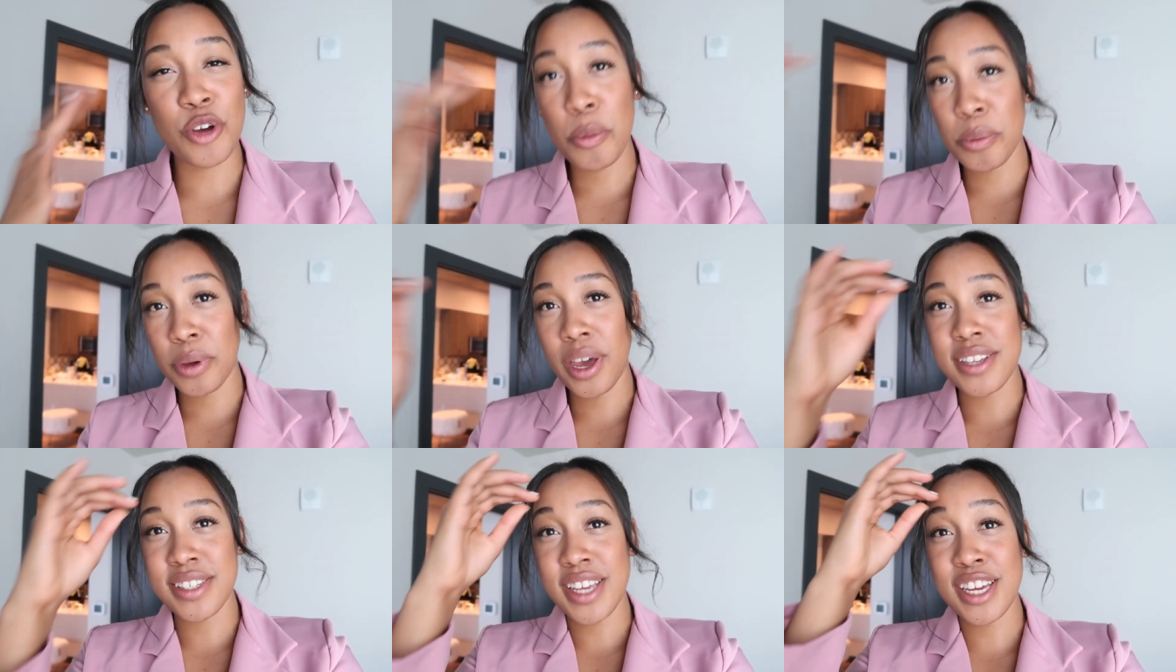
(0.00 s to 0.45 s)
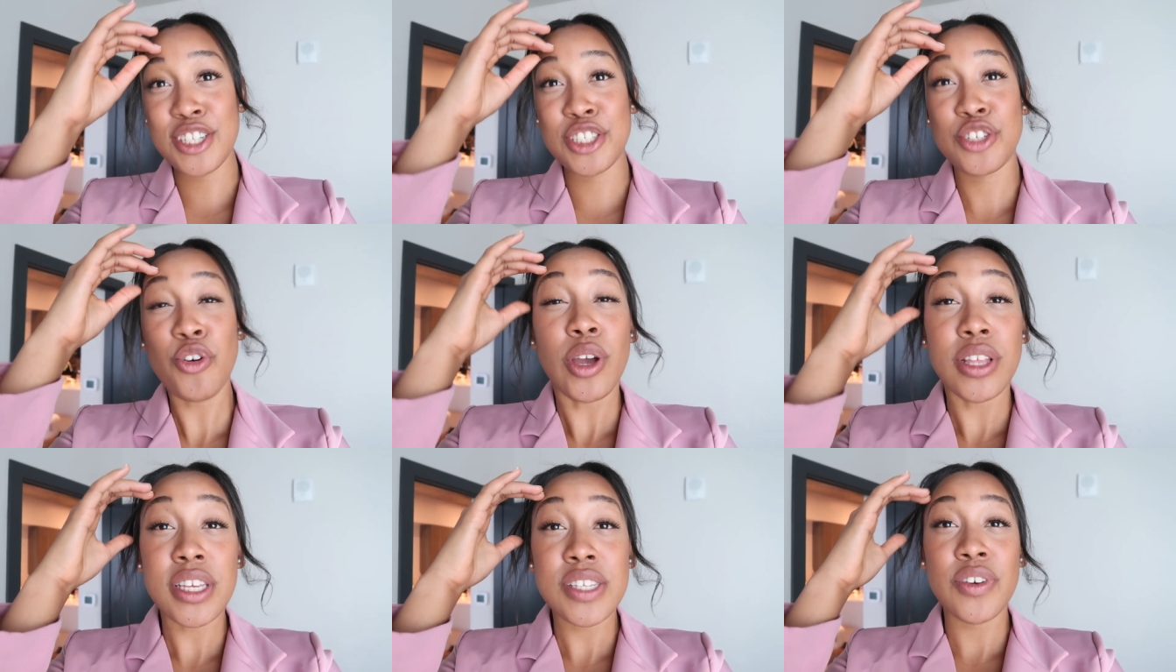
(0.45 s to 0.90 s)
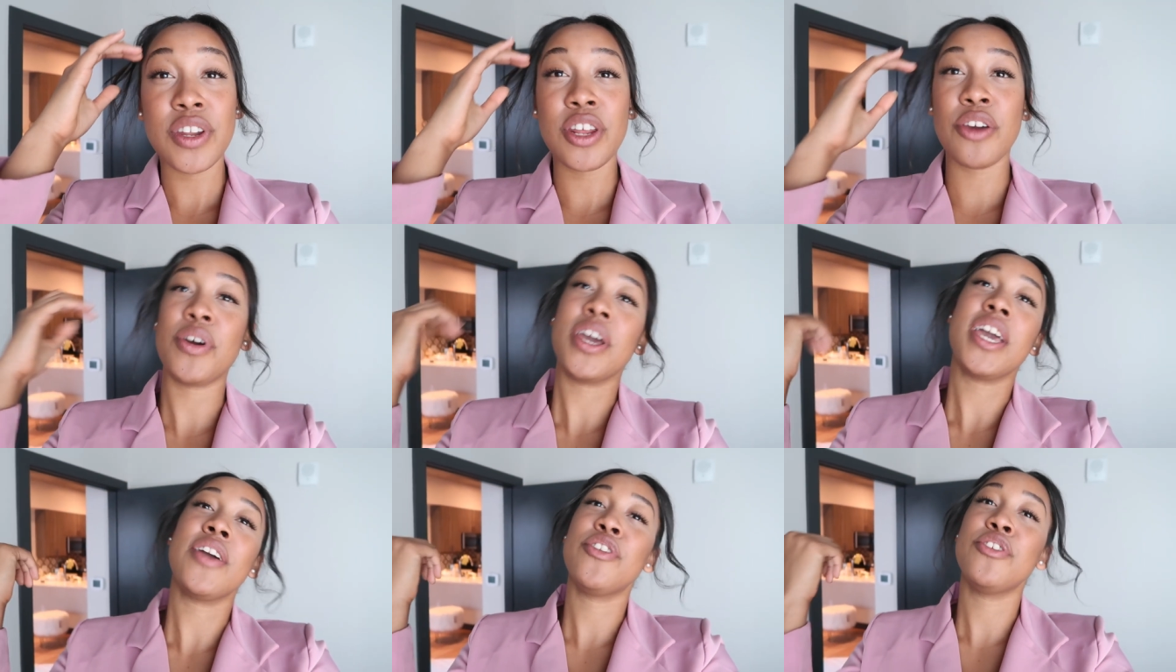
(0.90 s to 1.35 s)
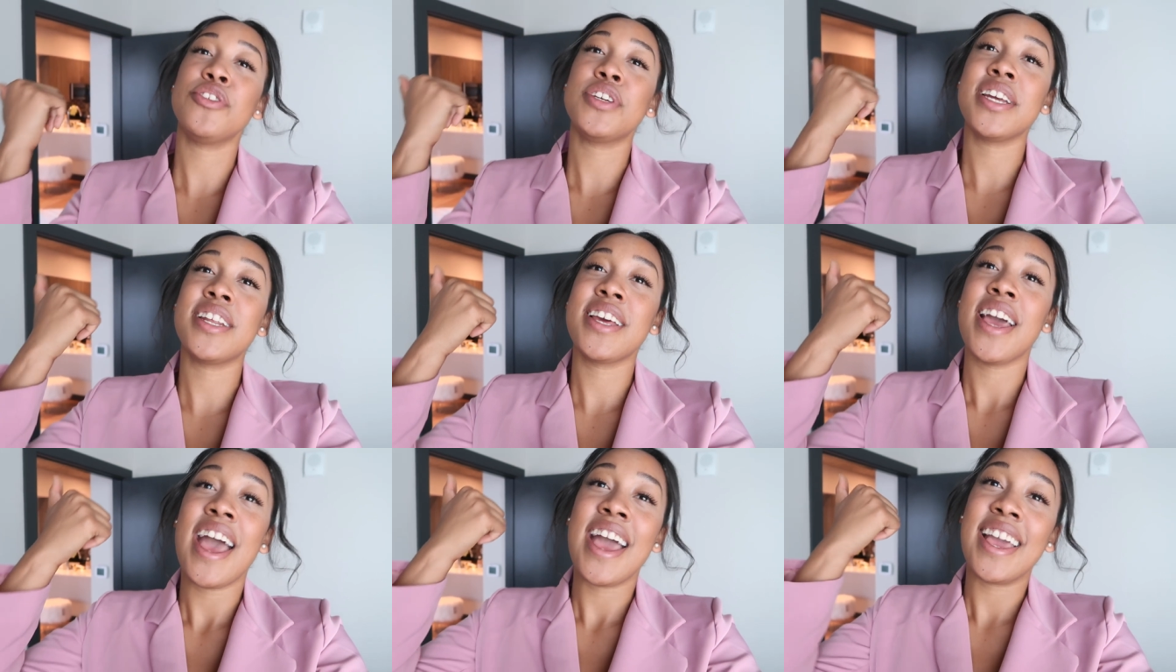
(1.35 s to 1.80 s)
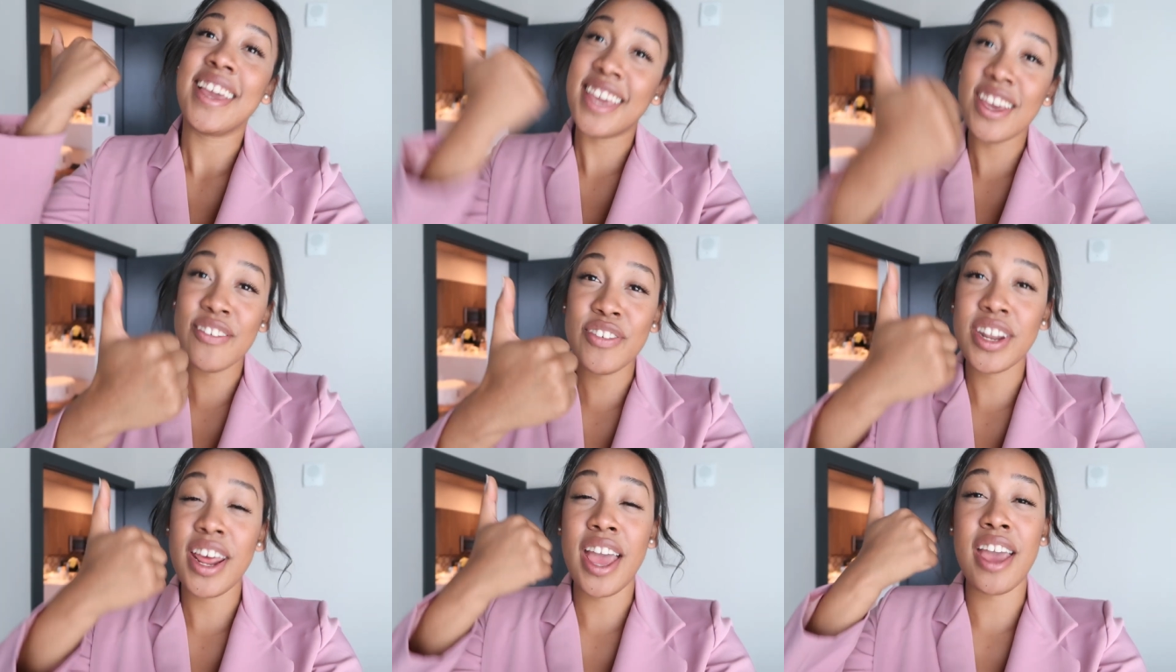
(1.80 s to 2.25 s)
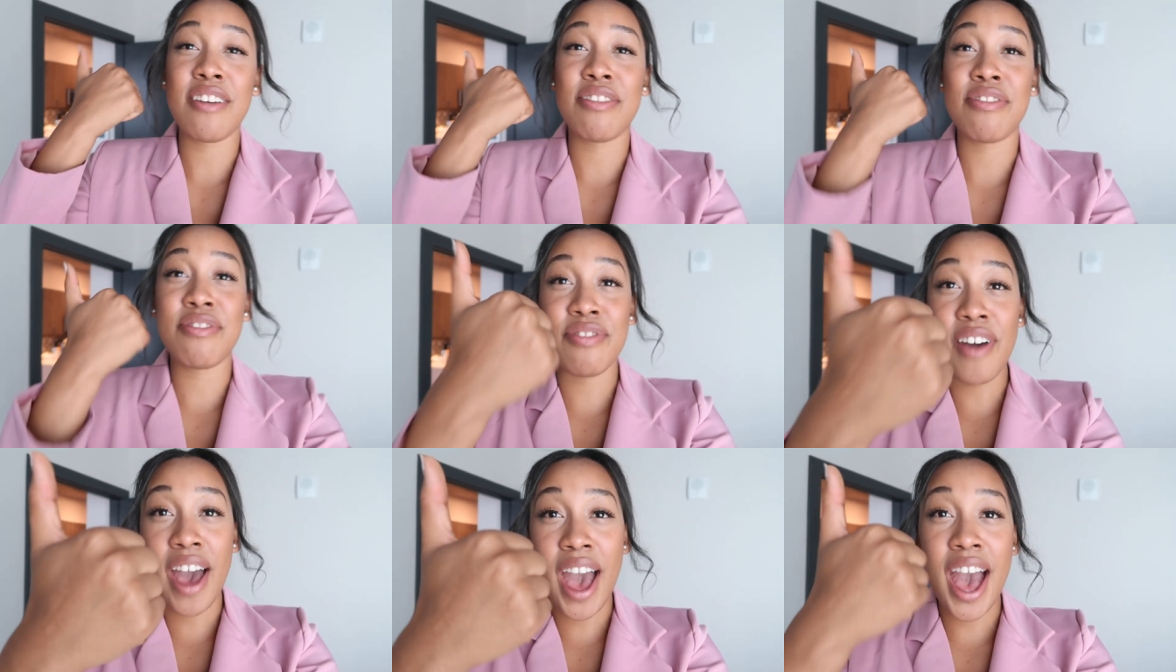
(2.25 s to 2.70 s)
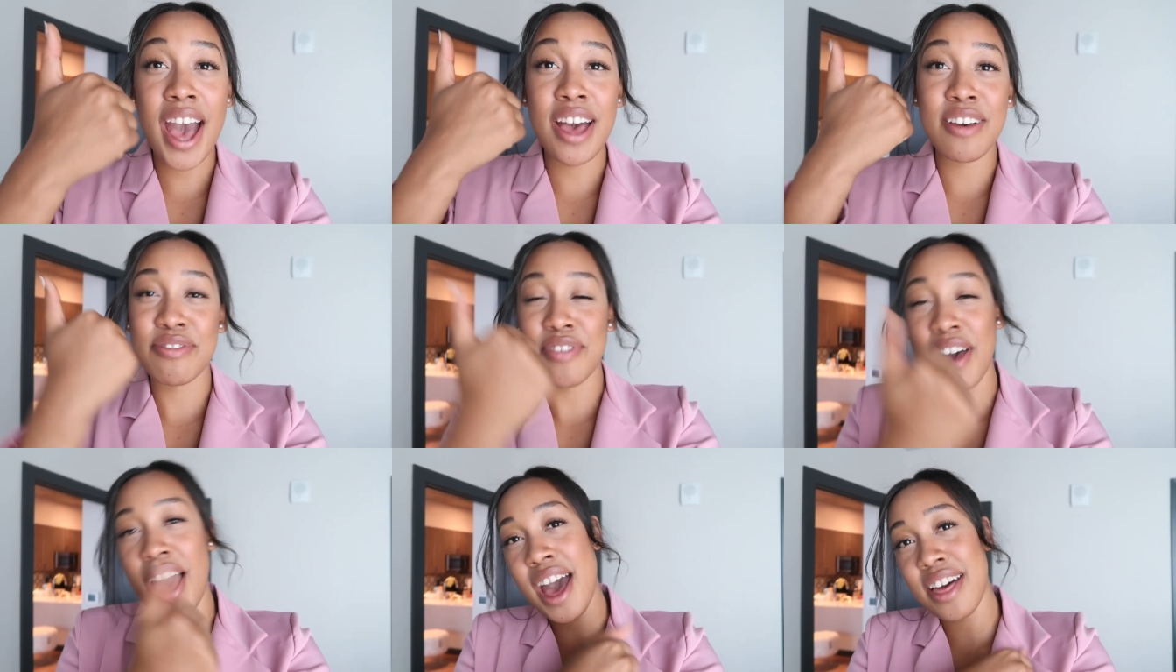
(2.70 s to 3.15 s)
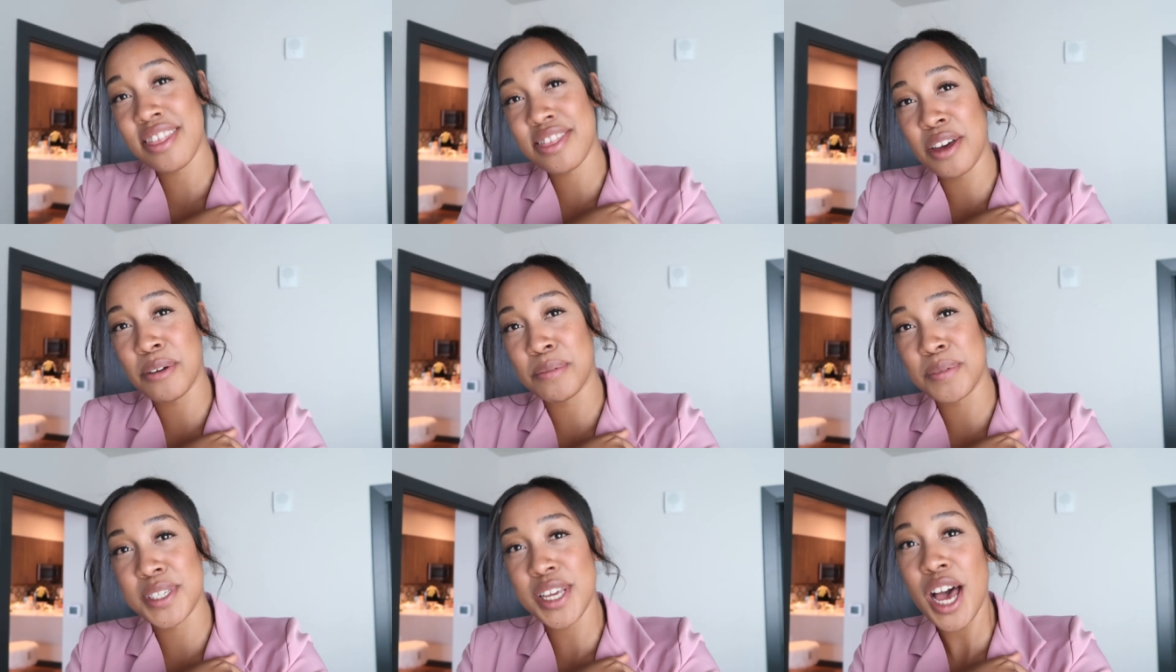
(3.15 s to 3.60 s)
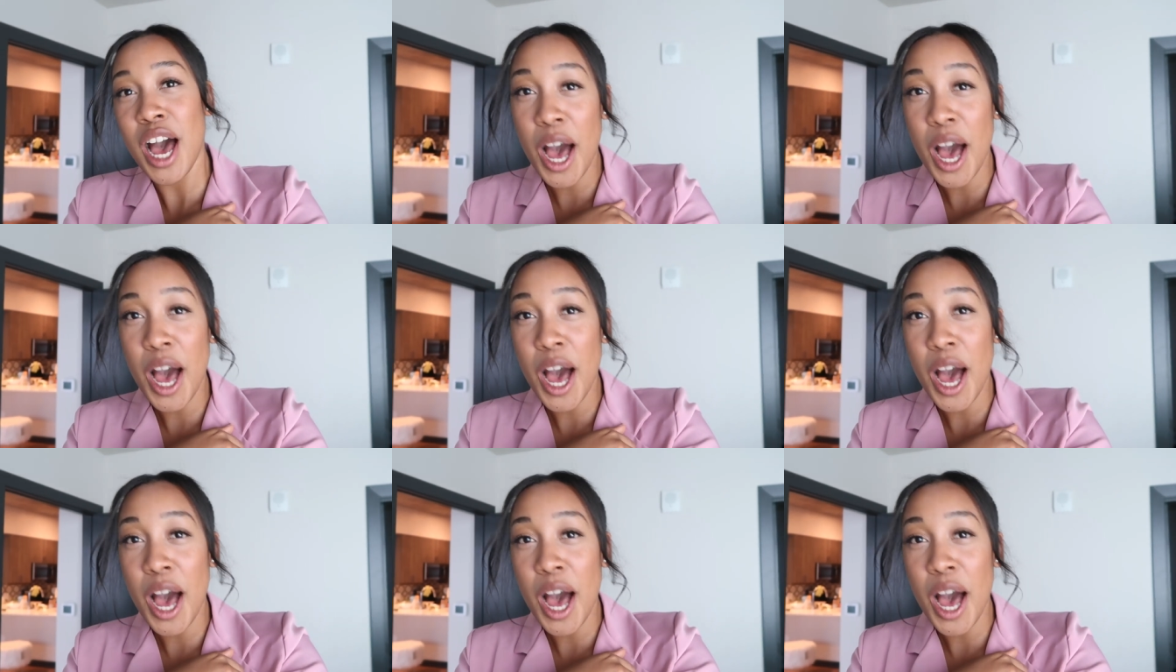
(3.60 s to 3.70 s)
So I hope you guys enjoyed this video. If you did, give it a fat, fat thumbs